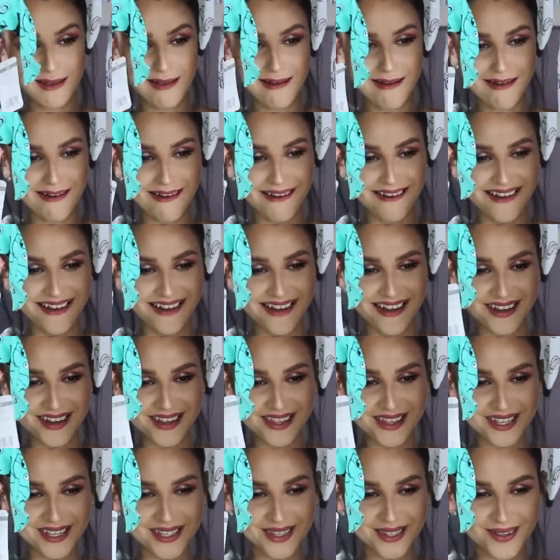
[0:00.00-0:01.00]
Oh,
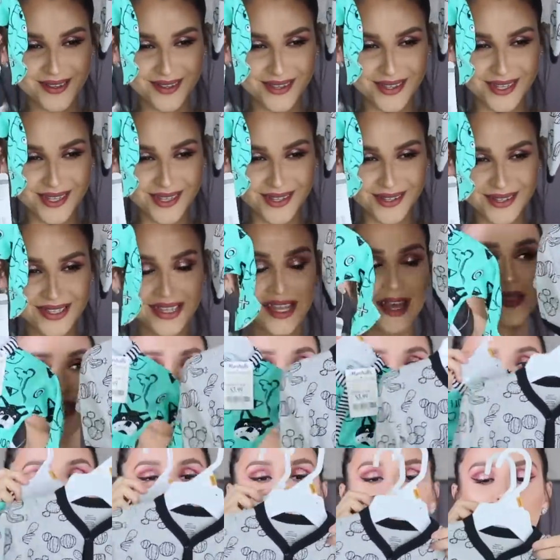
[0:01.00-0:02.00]
aren't they so cute?
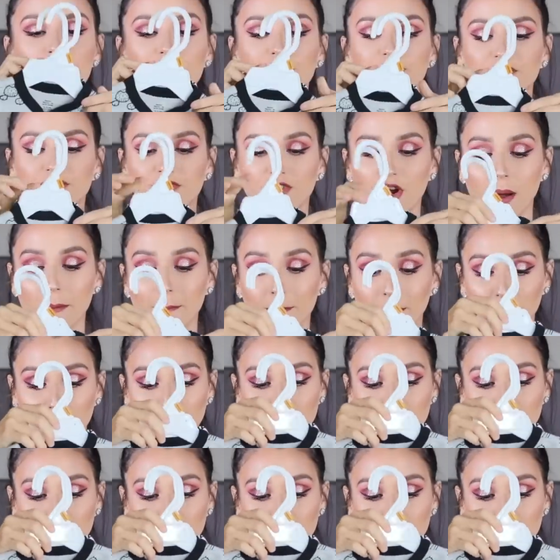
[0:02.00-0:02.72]
They are from